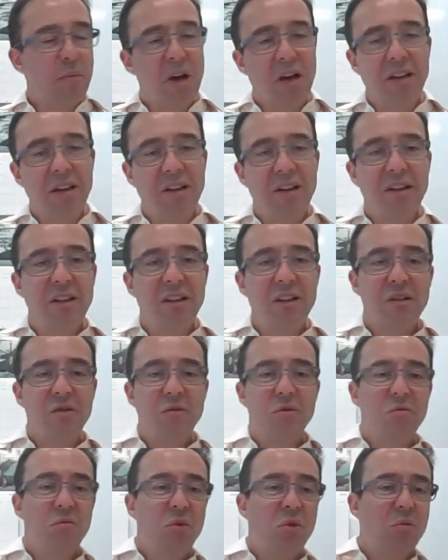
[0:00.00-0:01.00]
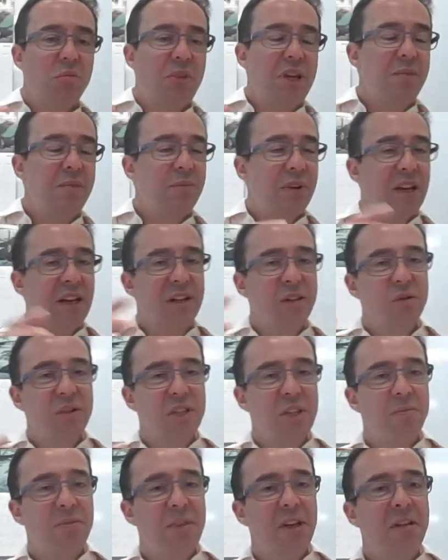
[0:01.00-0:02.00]
minus or, or B plus or
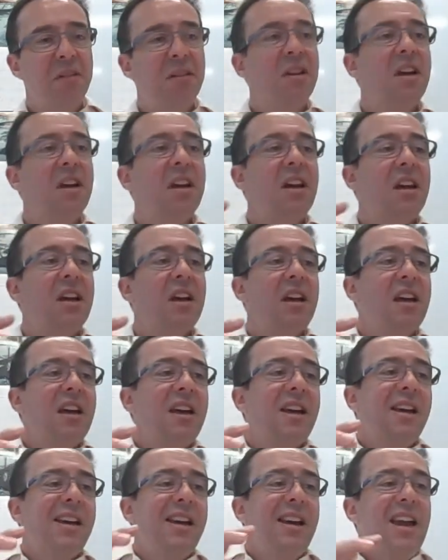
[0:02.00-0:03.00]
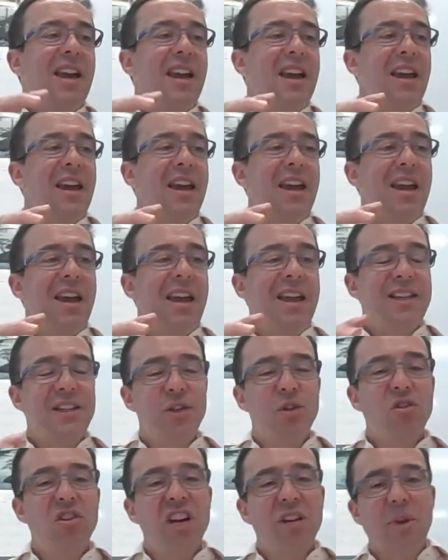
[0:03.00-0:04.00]
something. It's
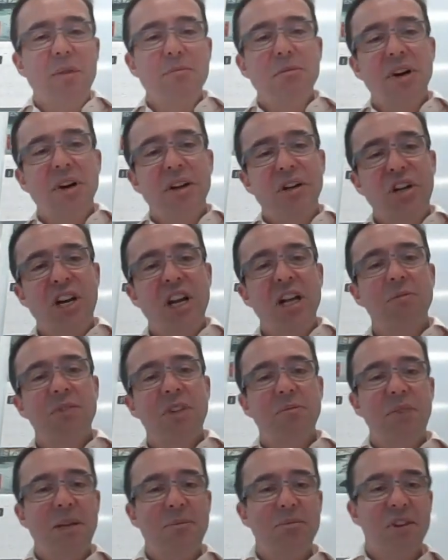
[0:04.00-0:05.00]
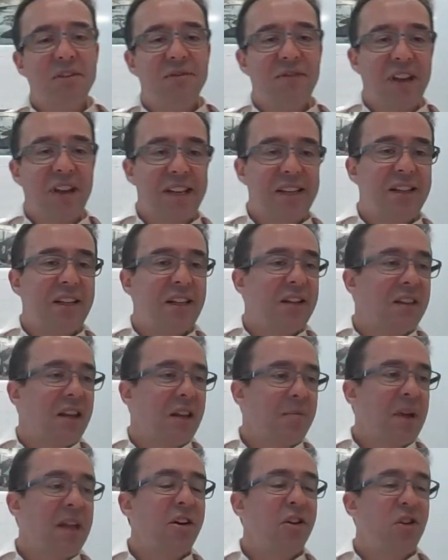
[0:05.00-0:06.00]
not going to be much help to people investing
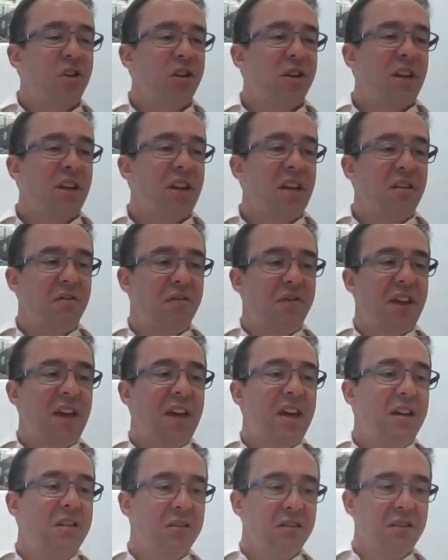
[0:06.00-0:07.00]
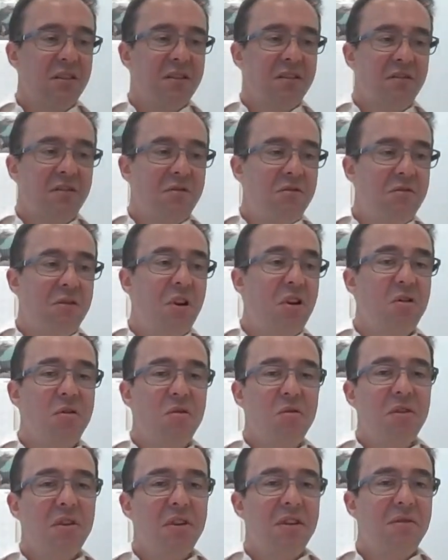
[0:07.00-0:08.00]
their pension if they
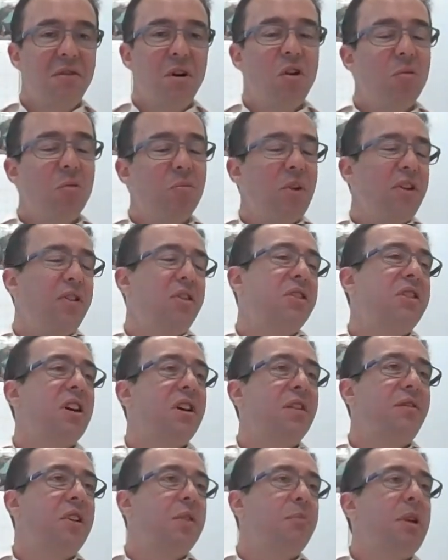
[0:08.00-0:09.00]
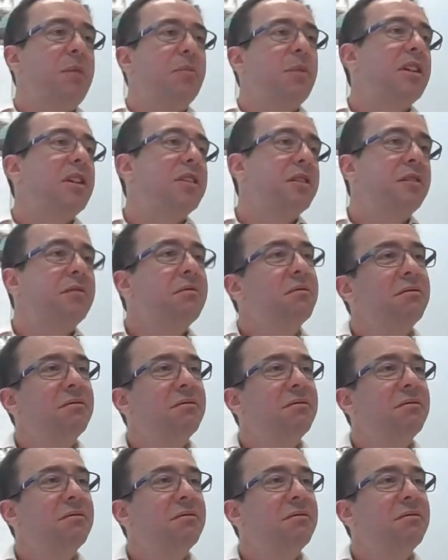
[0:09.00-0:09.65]
know that a whole bunch of stuff is B plus.